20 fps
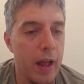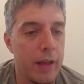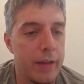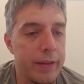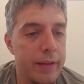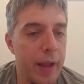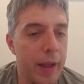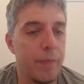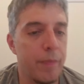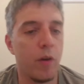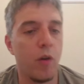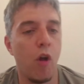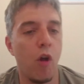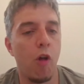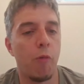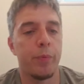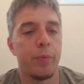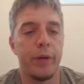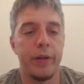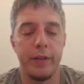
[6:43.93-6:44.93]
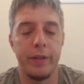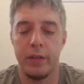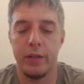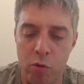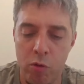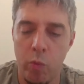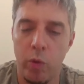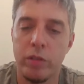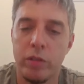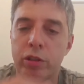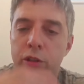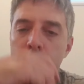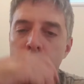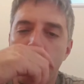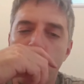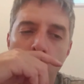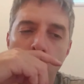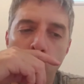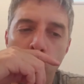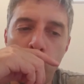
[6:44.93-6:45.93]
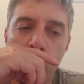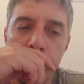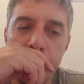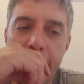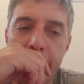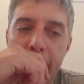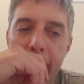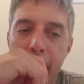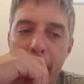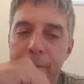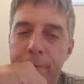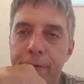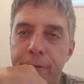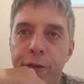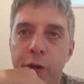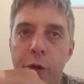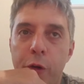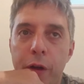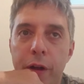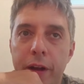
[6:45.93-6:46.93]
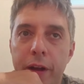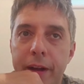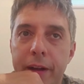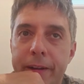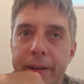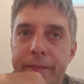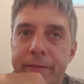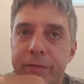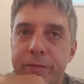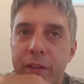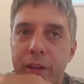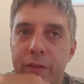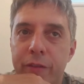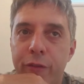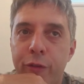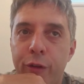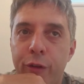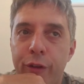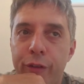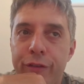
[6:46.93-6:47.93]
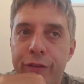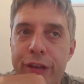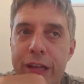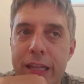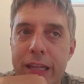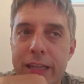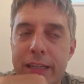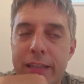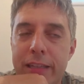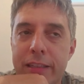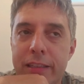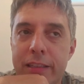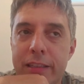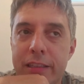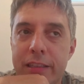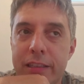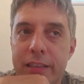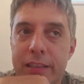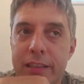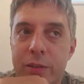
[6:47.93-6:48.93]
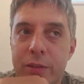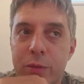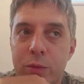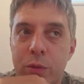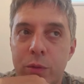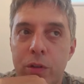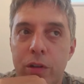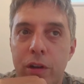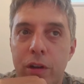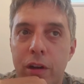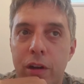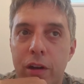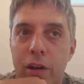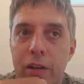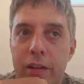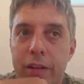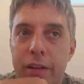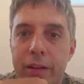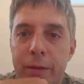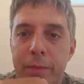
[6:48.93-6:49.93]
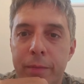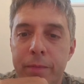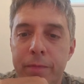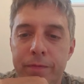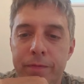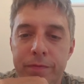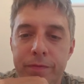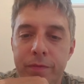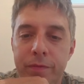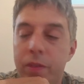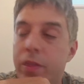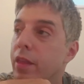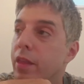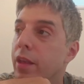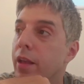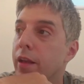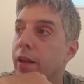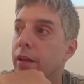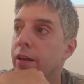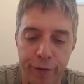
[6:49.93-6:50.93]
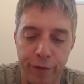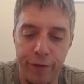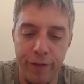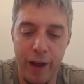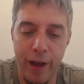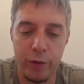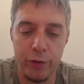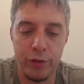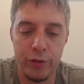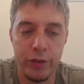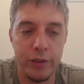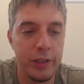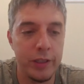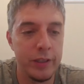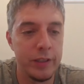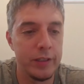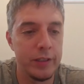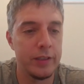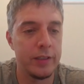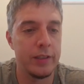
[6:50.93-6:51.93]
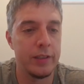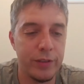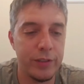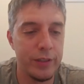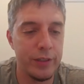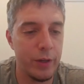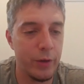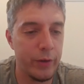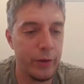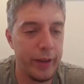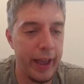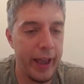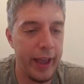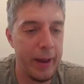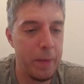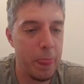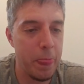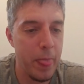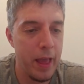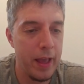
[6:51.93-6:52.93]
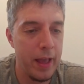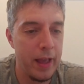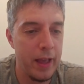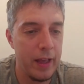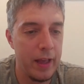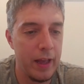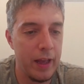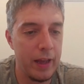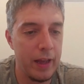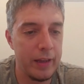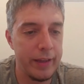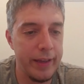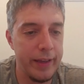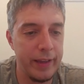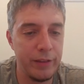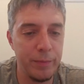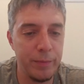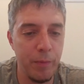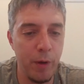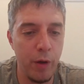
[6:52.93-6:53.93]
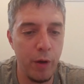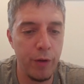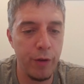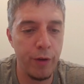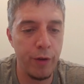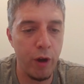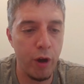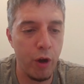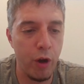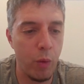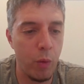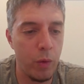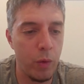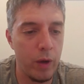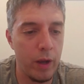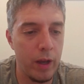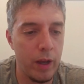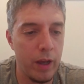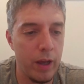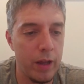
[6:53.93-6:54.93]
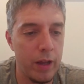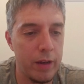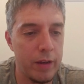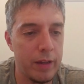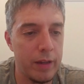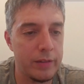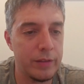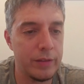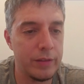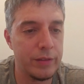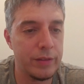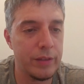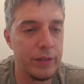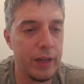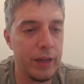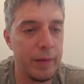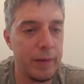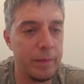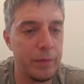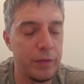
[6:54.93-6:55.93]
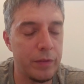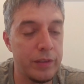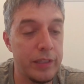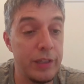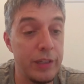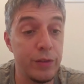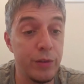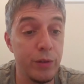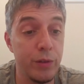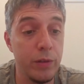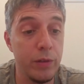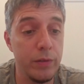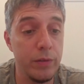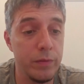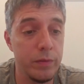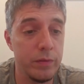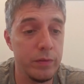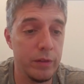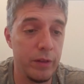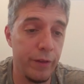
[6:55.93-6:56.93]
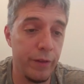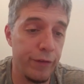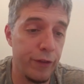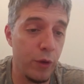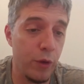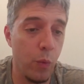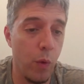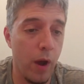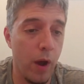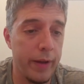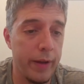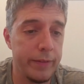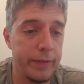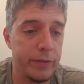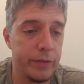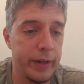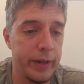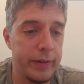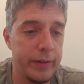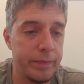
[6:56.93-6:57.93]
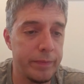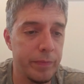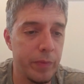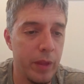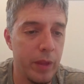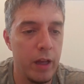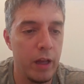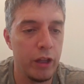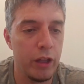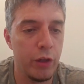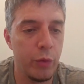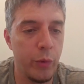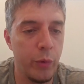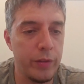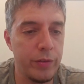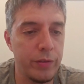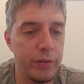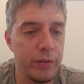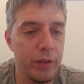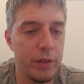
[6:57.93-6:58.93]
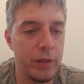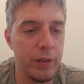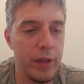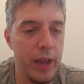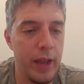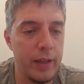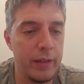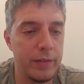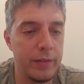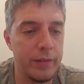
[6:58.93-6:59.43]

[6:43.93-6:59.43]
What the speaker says: name the culprit. What's a cool name for a villain? We'll call him Faust. Okay. Kids mode, no. Let's seasonal if you want, right? Twist and